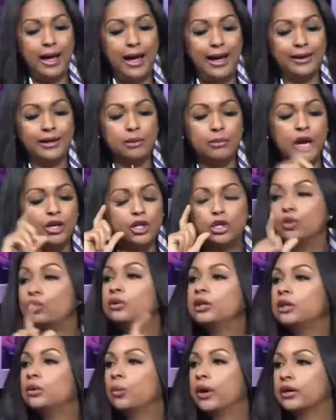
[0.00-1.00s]
I am
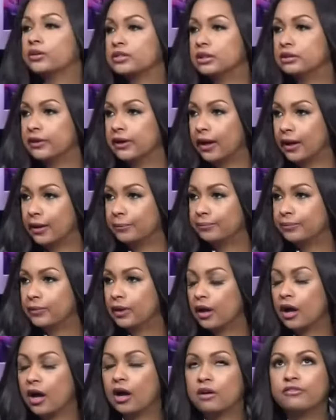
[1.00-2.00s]
acutely aware, Stephen A.,
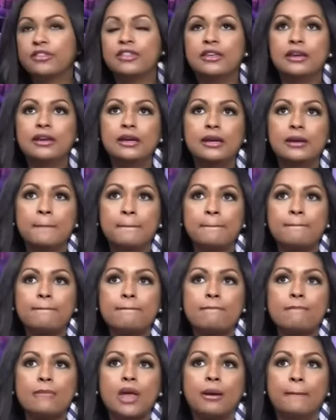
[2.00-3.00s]
of the
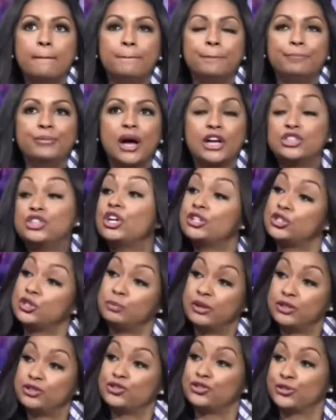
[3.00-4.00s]

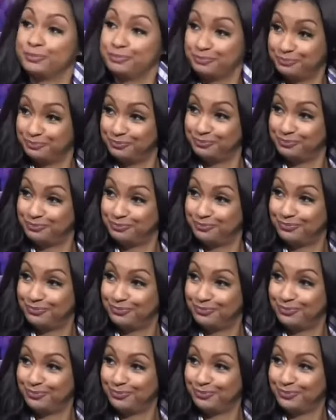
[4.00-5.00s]
adjustments
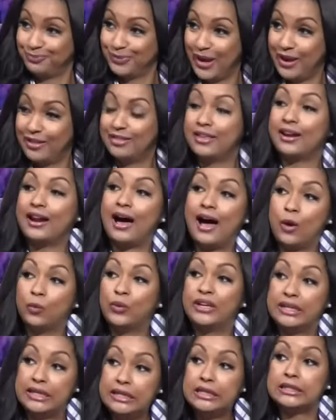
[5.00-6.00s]
mm. that I
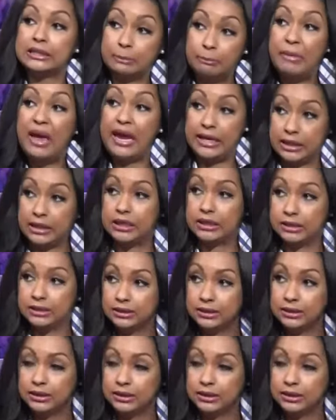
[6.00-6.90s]
would need to make